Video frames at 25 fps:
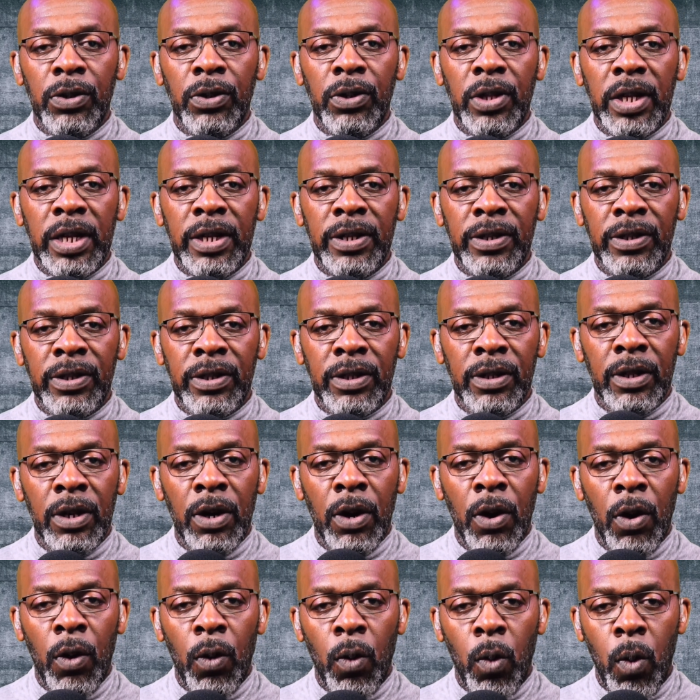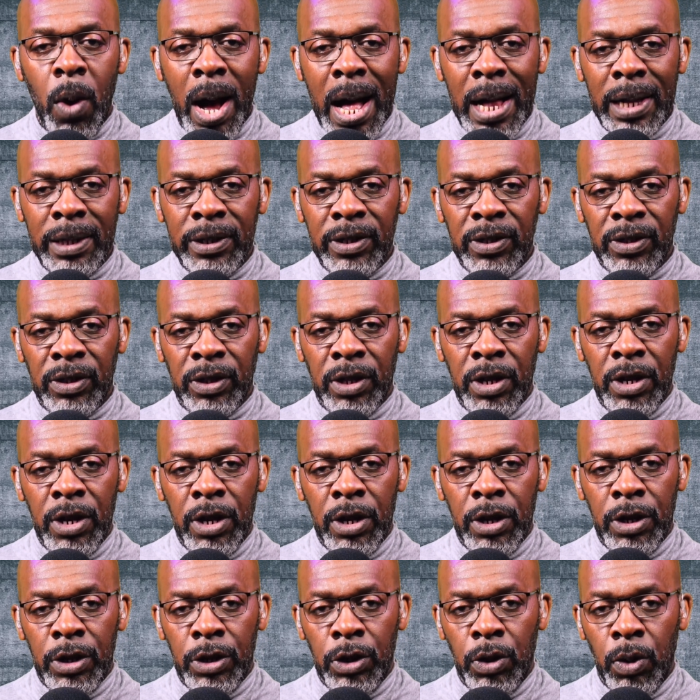this whilst
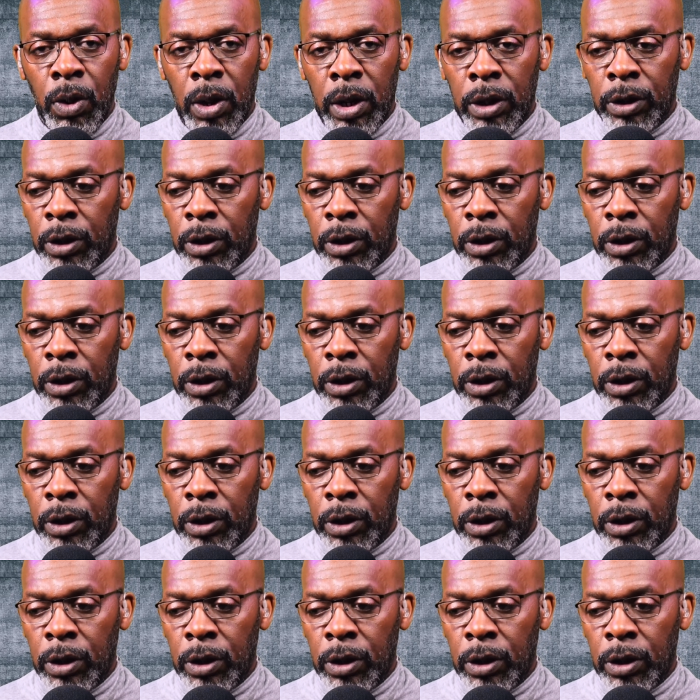you're on